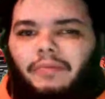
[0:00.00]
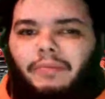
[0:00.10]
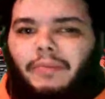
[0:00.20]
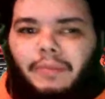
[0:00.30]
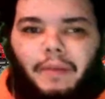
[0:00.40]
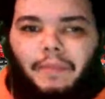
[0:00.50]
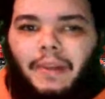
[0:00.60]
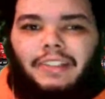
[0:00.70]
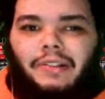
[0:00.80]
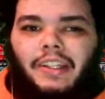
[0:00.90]
Minnesota
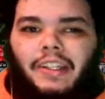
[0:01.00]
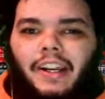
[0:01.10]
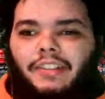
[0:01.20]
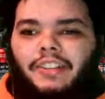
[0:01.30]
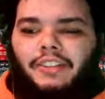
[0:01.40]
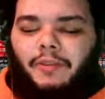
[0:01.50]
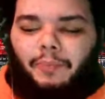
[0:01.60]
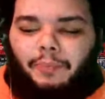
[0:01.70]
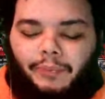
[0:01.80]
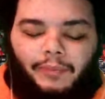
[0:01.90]
kind of just
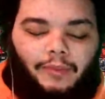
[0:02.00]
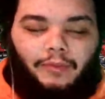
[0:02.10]
went down.